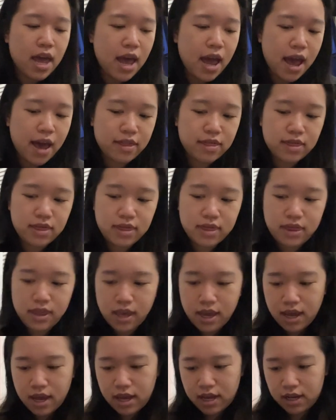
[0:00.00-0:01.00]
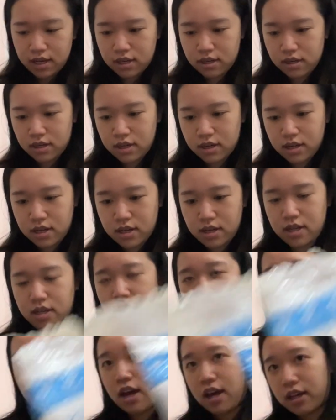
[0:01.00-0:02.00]
And then I
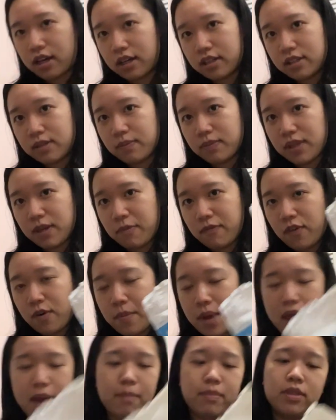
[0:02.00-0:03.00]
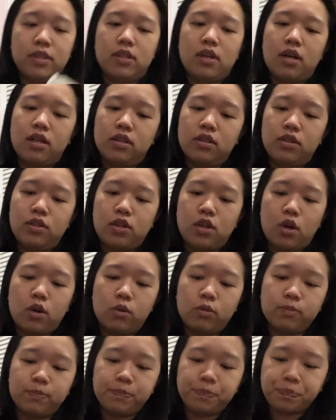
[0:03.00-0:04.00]
got something from Amazon.
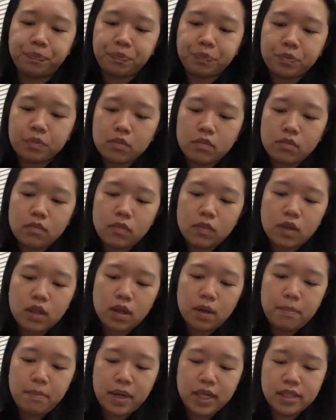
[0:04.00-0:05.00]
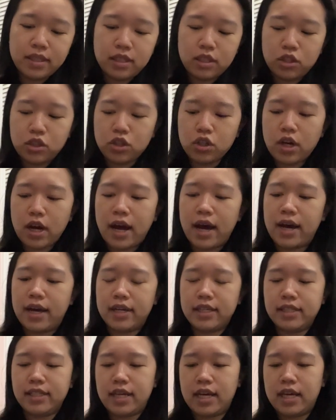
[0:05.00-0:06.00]
So my sister
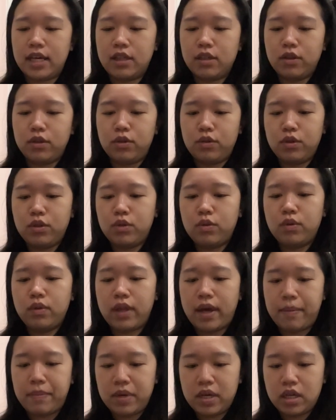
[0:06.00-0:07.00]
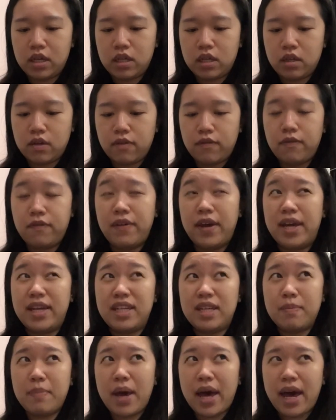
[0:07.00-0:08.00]
has a Lululemon
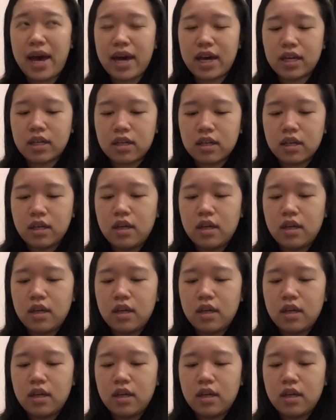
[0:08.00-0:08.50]
fanny pack,